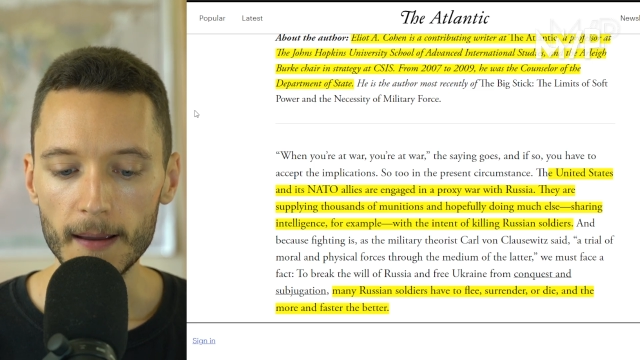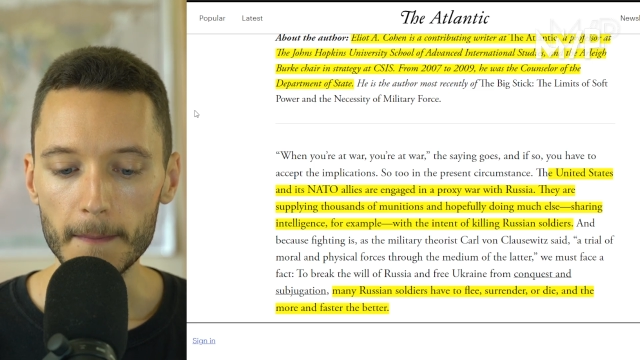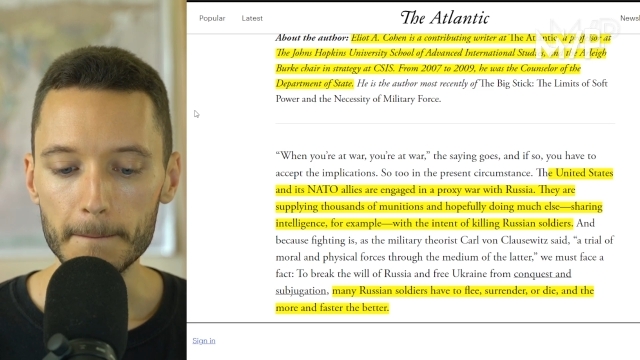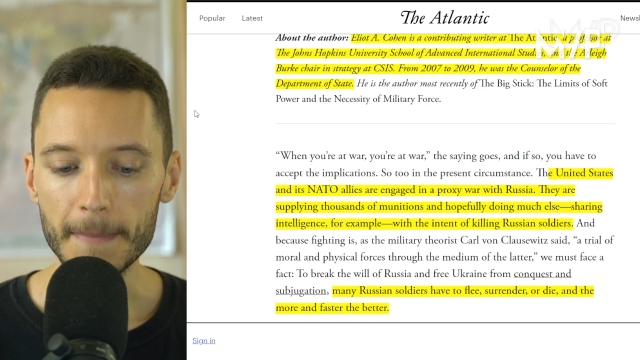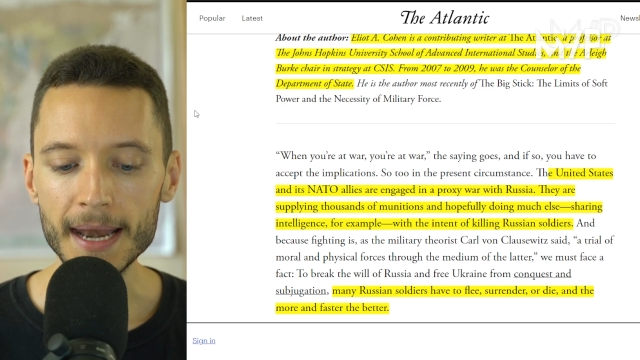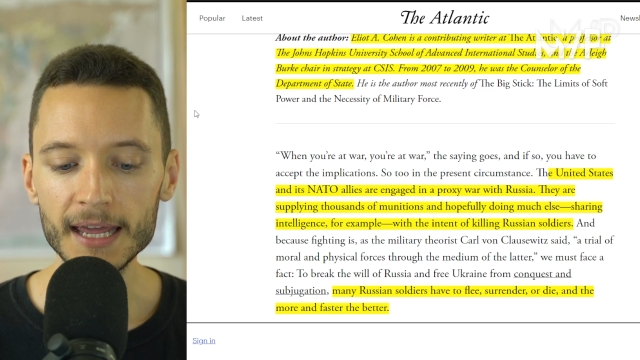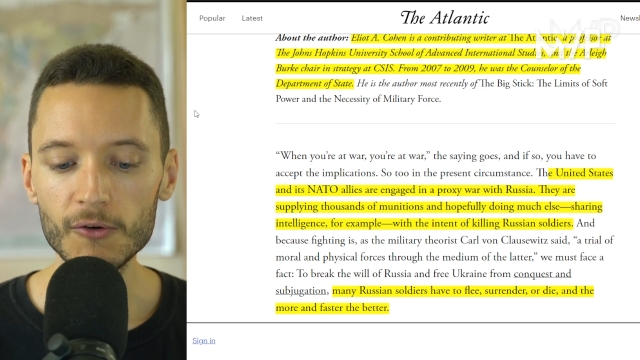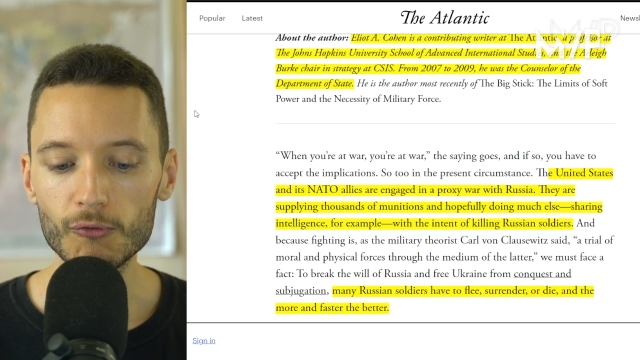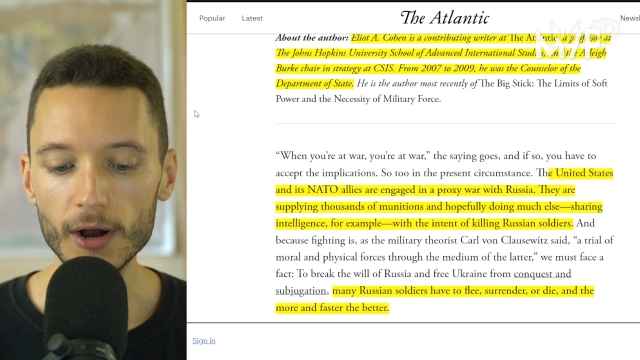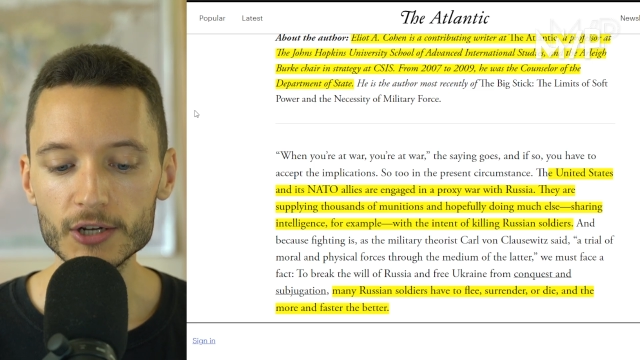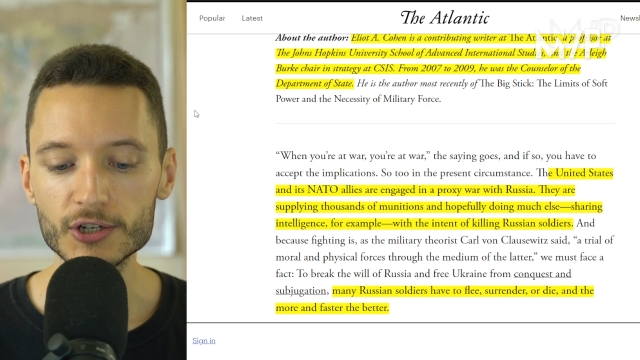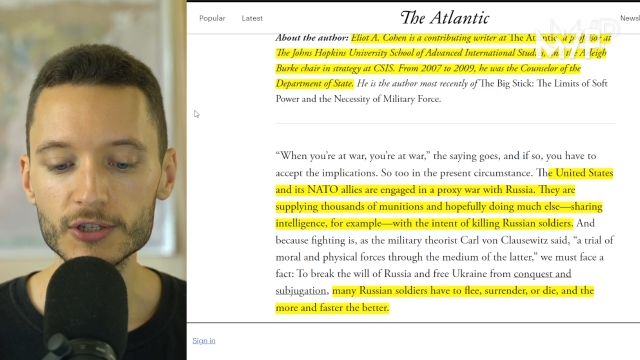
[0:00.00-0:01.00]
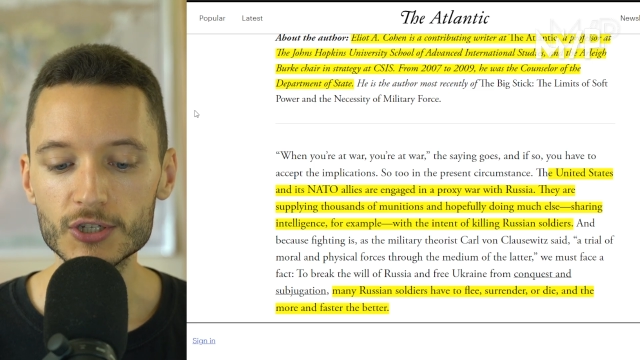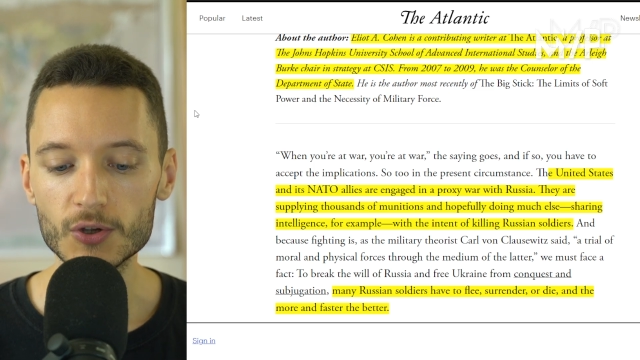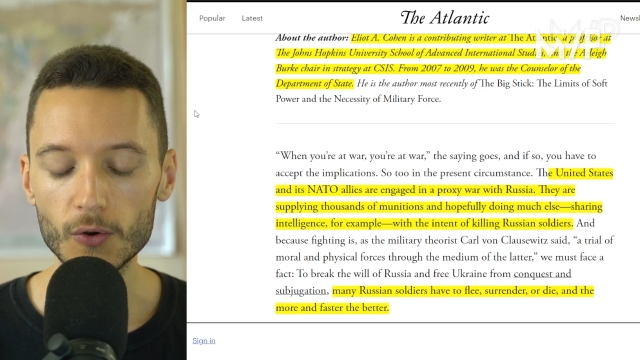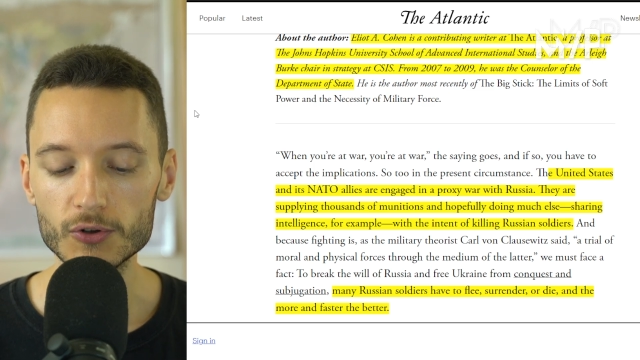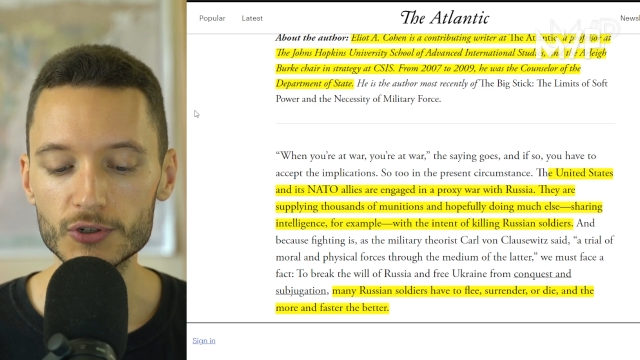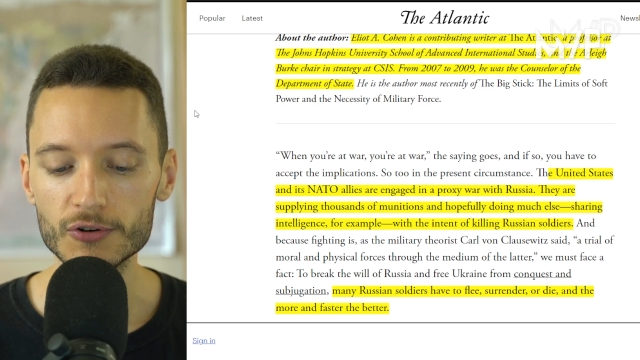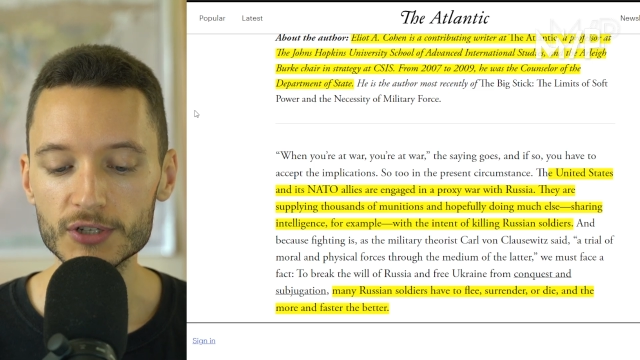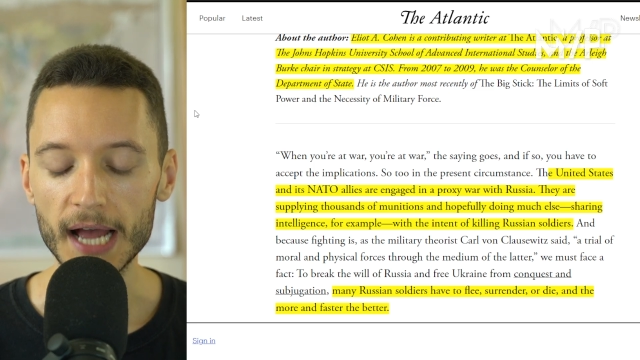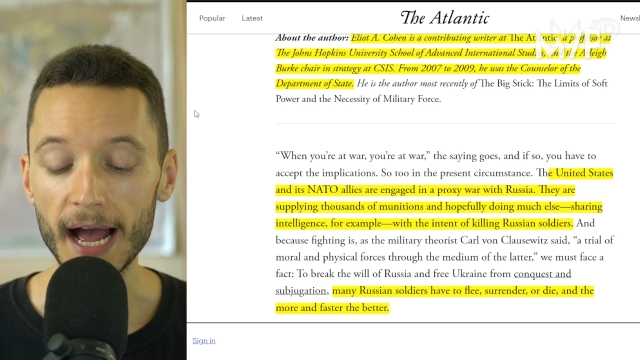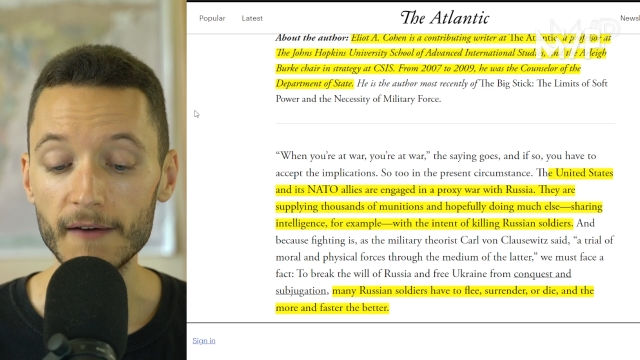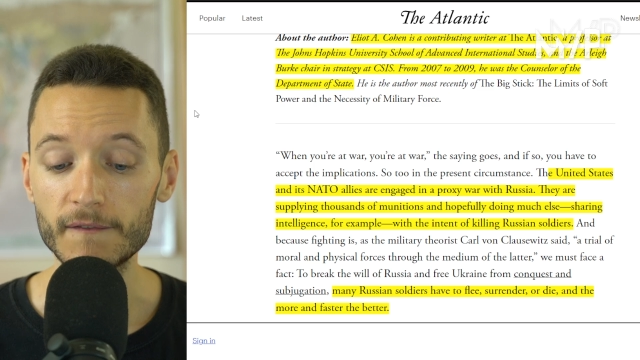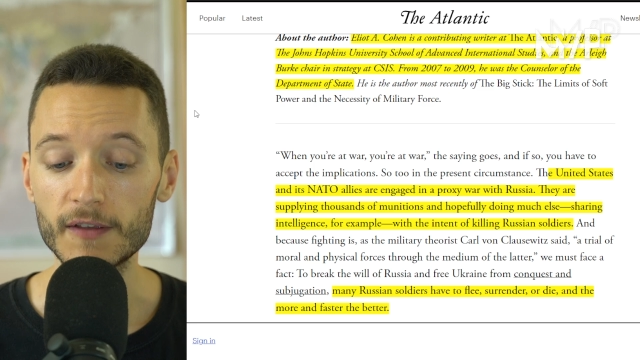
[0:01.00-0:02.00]
many Russian soldiers
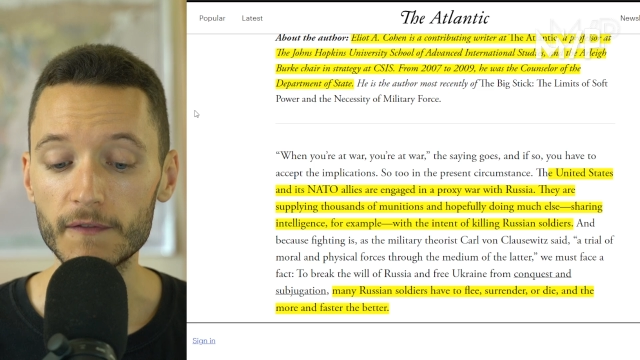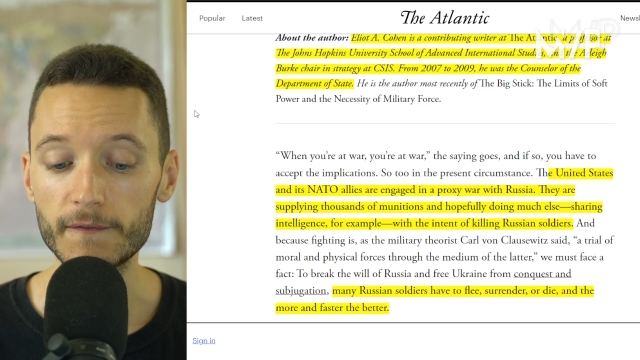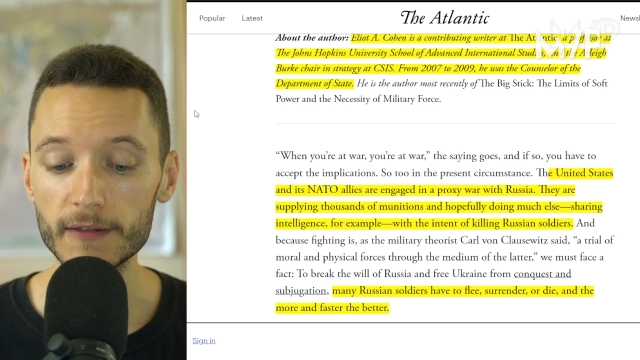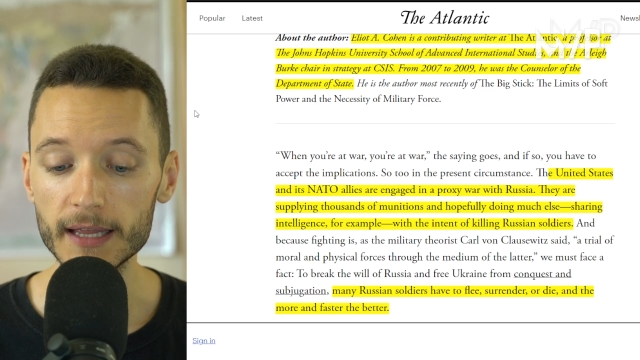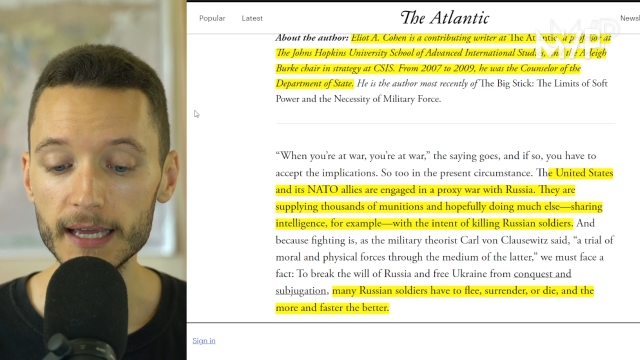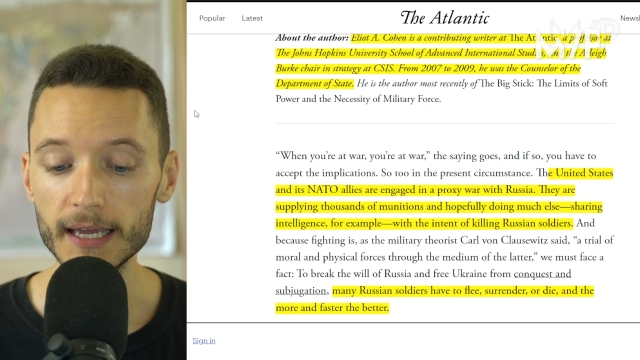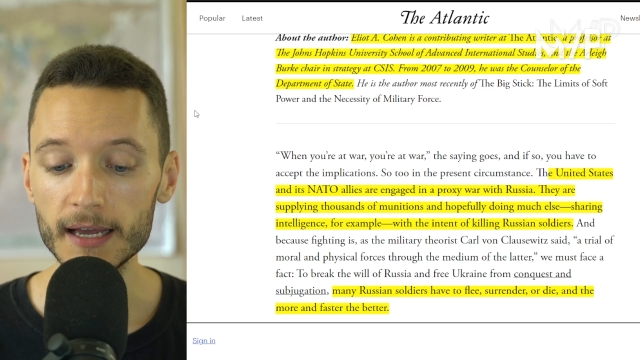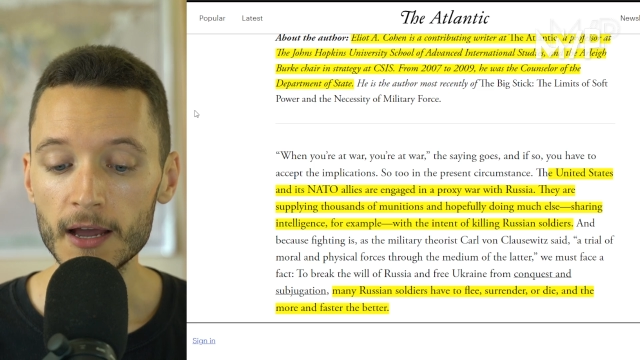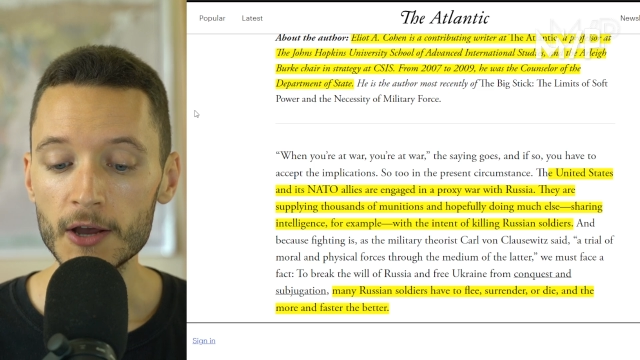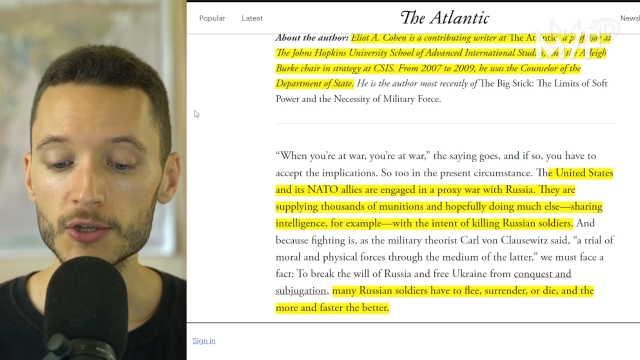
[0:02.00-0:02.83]
have to flee,